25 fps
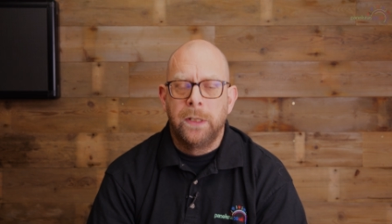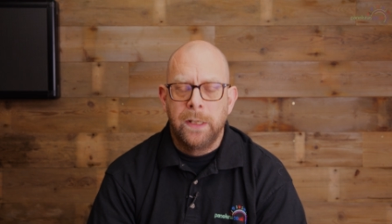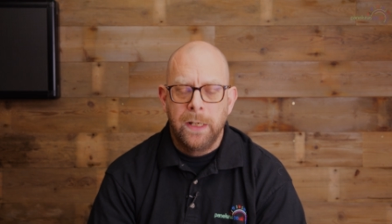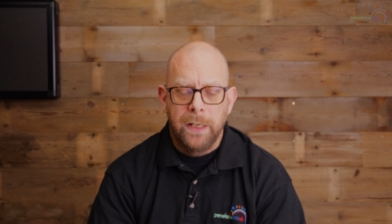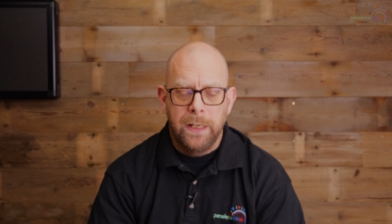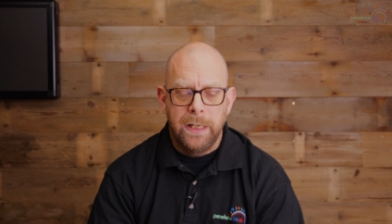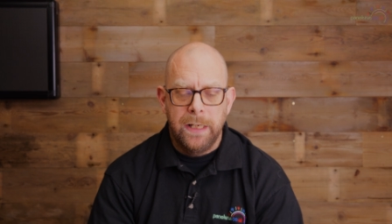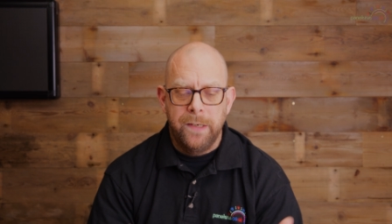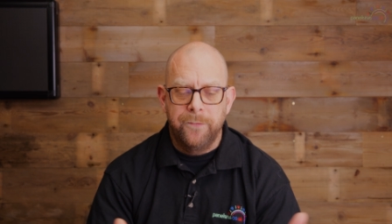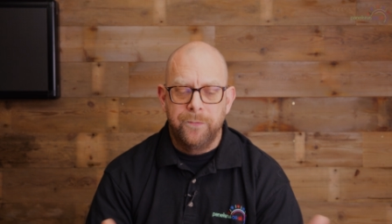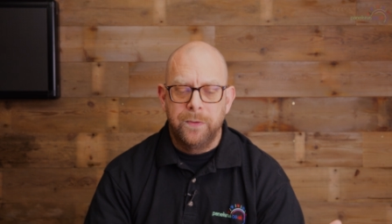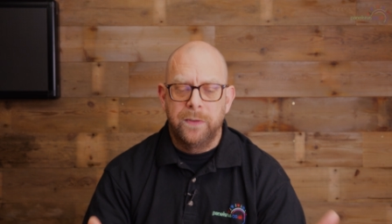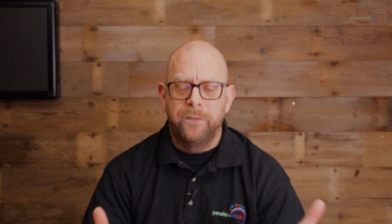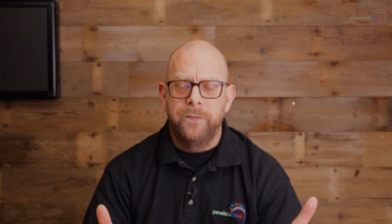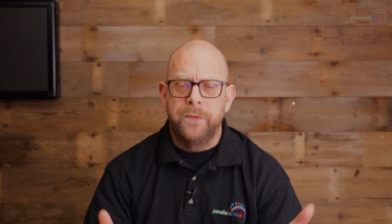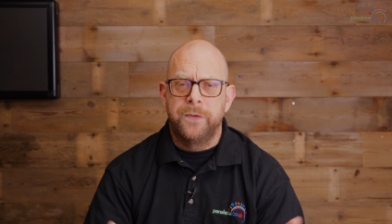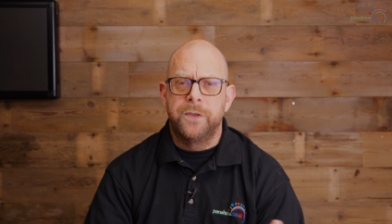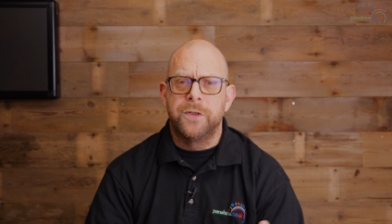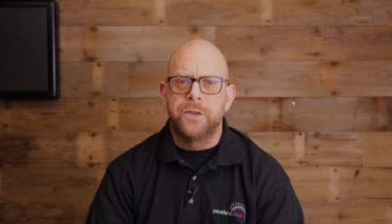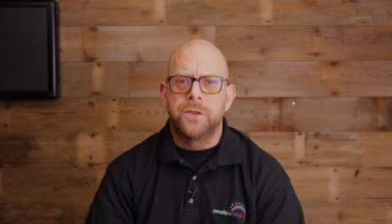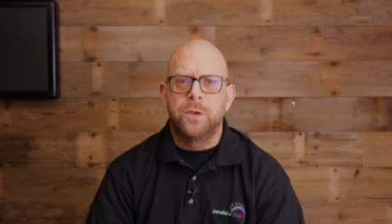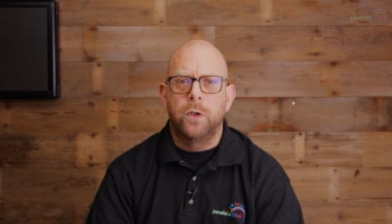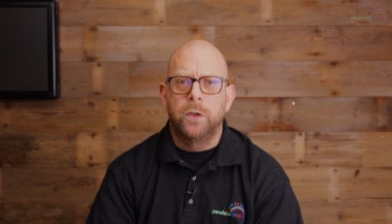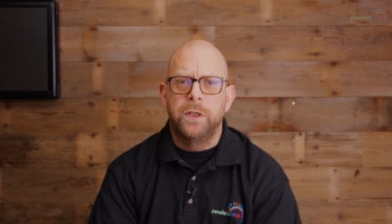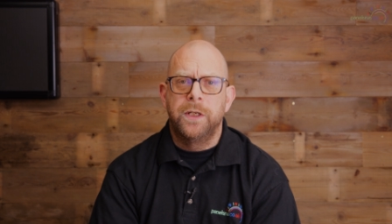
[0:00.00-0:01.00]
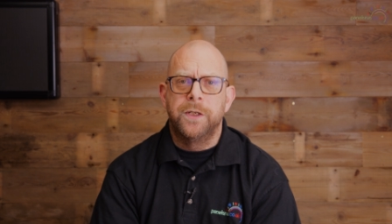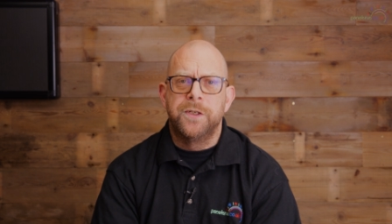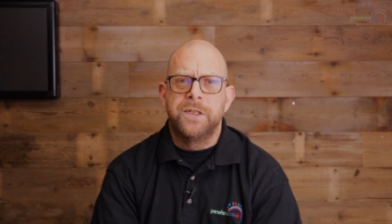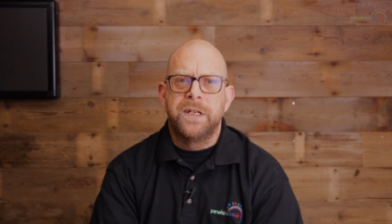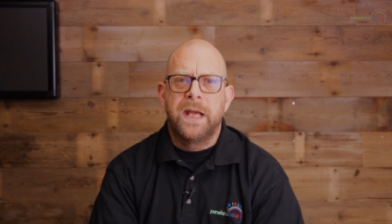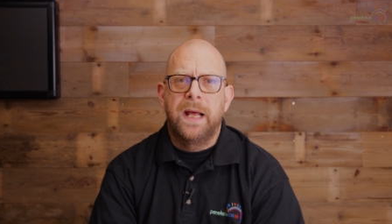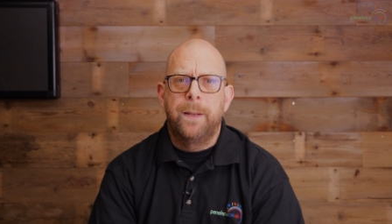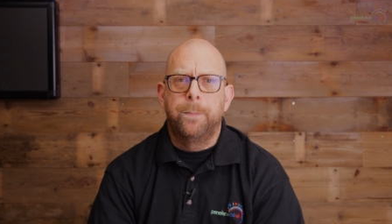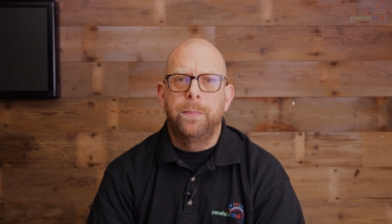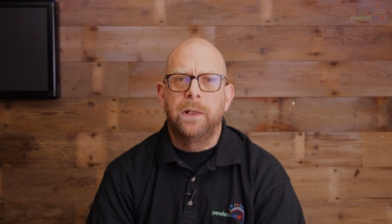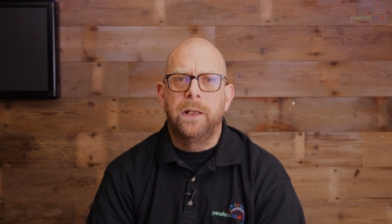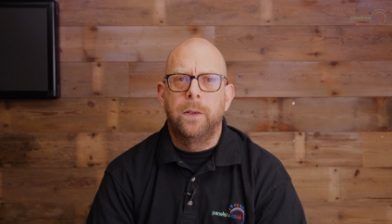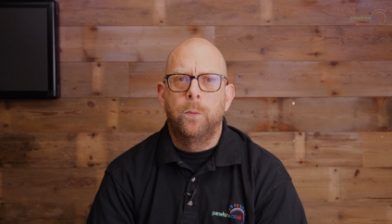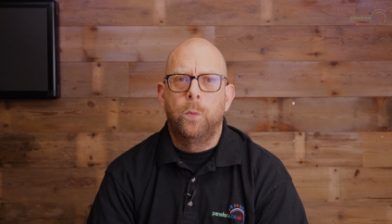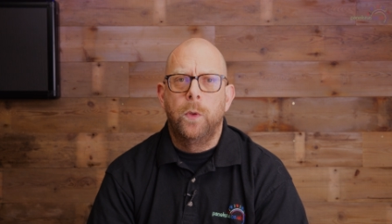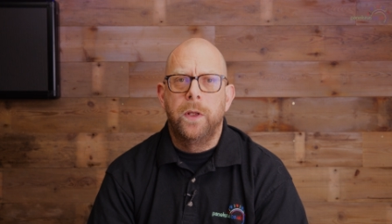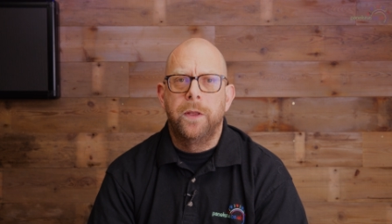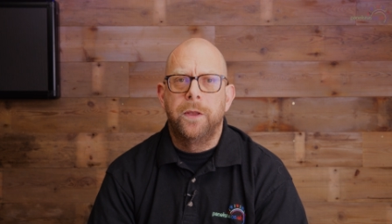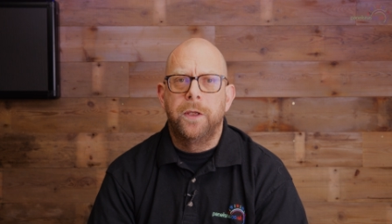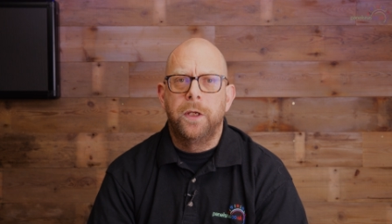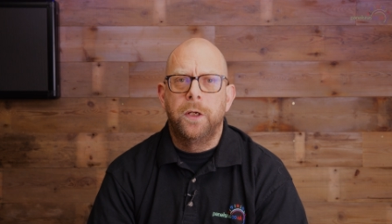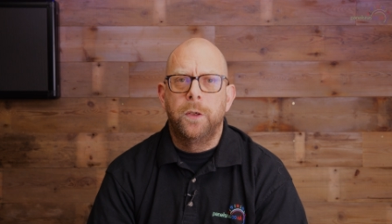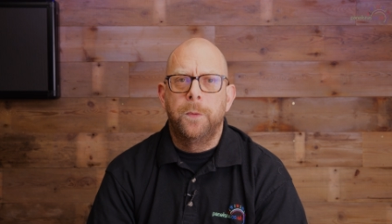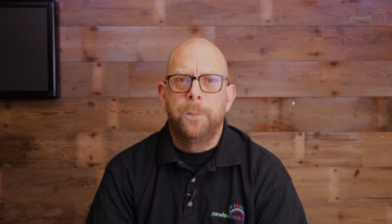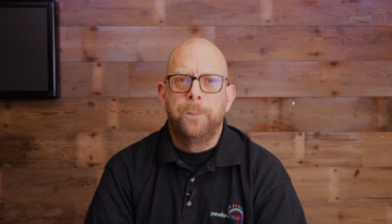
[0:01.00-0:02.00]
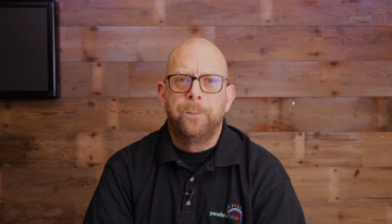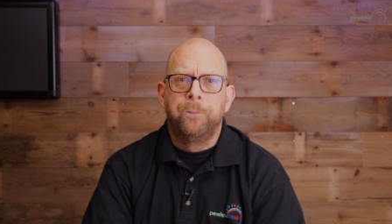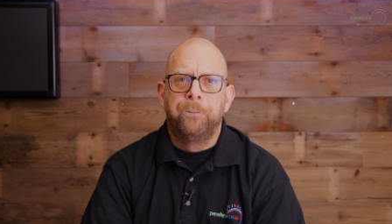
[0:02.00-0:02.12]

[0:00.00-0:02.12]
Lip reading: even if you've just got your tablet with you,